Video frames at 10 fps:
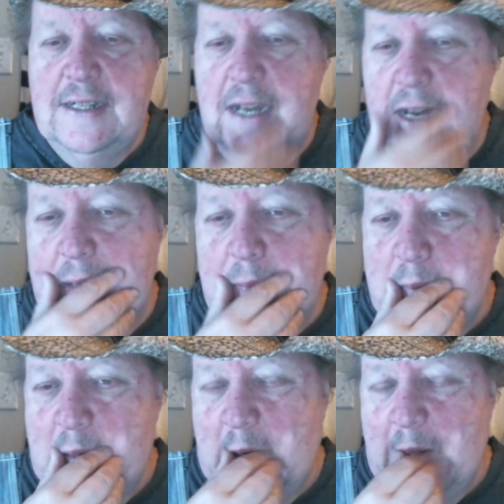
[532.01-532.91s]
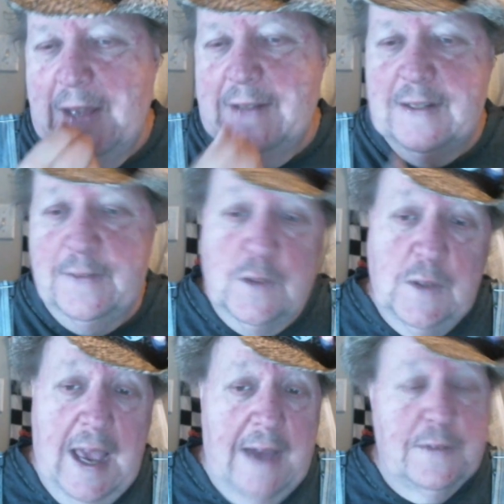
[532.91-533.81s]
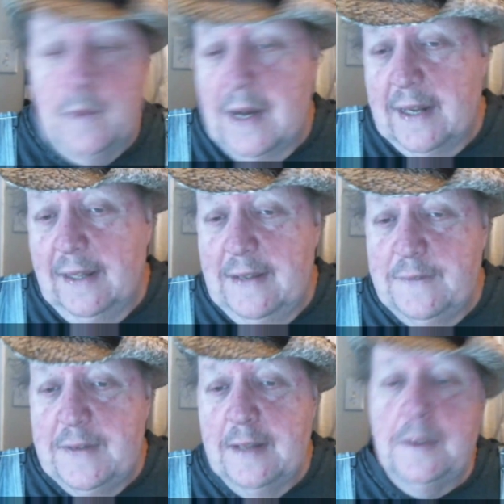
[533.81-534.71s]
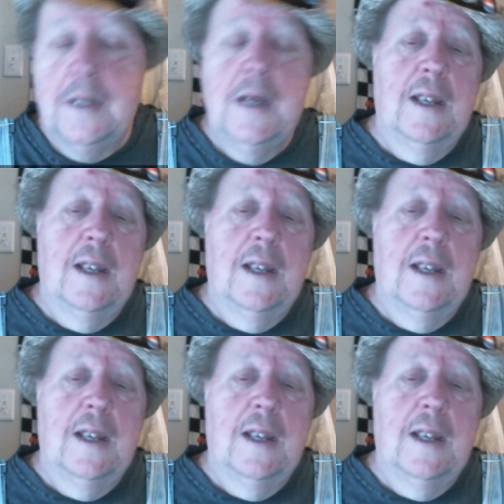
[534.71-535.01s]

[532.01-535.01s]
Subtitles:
and all that stuff. So you have it readily available.